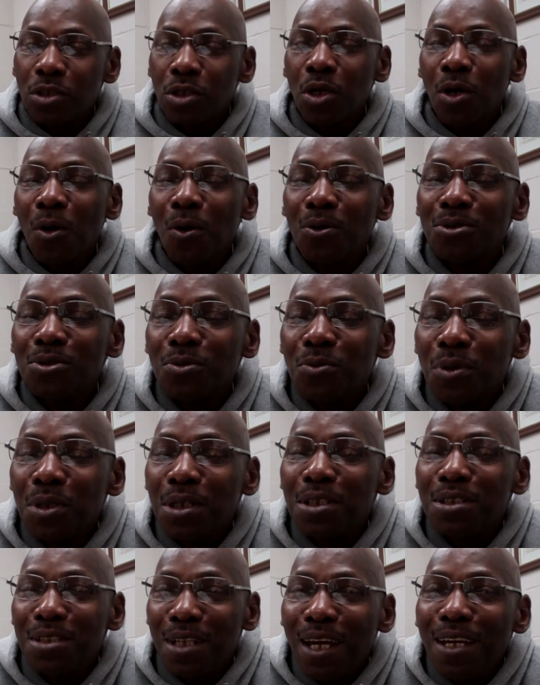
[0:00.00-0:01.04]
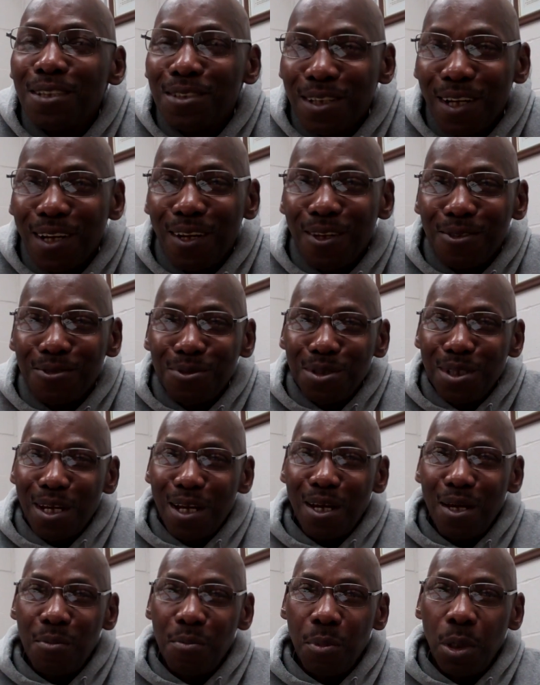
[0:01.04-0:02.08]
coach when it takes a long time,